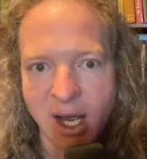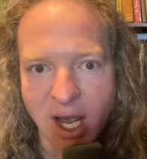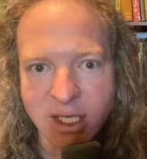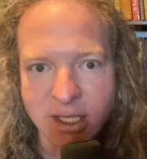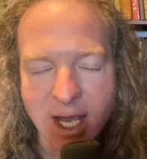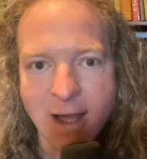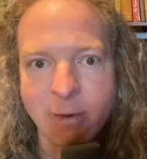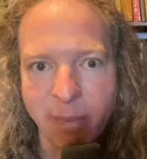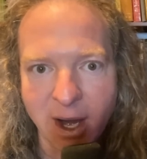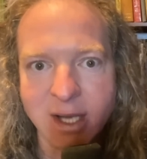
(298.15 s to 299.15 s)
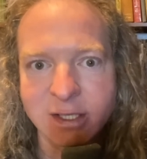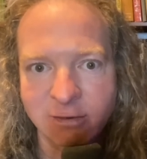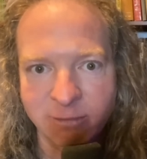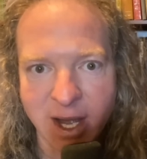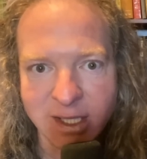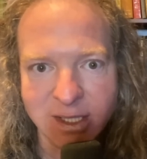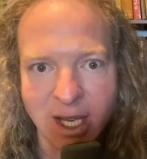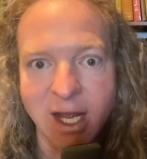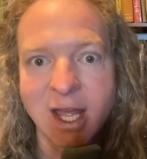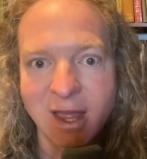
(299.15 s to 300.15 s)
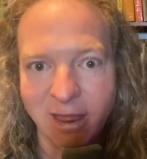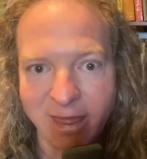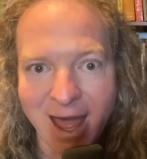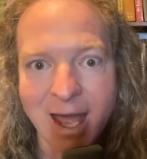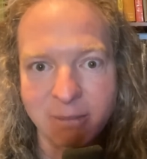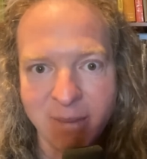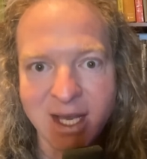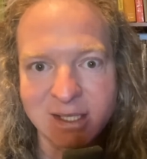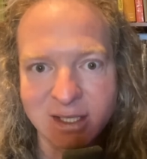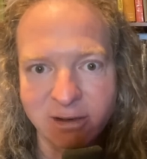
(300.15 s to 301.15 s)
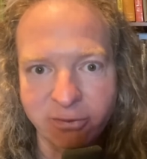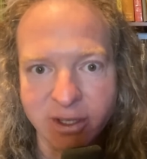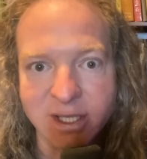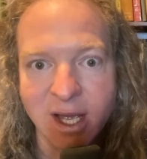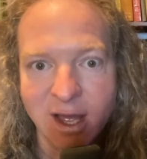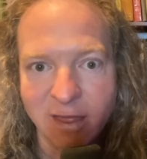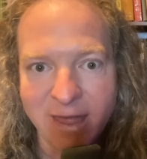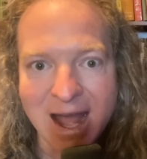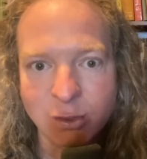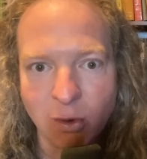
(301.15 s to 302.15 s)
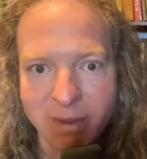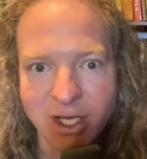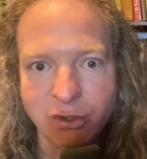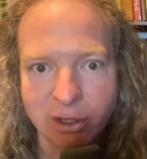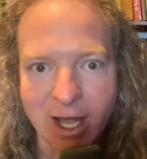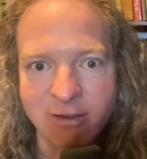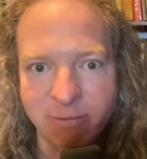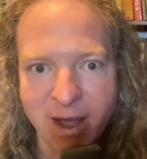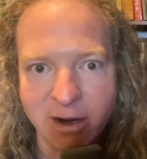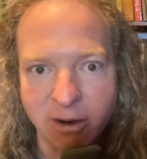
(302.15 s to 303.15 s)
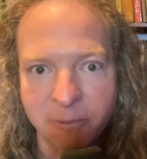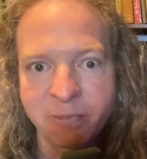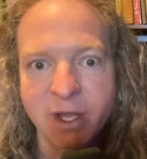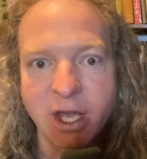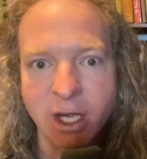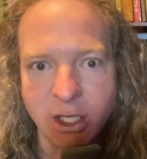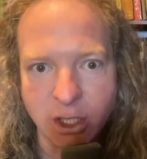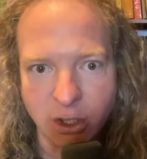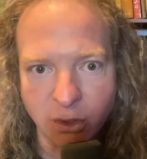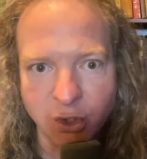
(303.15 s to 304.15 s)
I need to have a positive mindset. That makes a difference. That's what makes your life better in a huge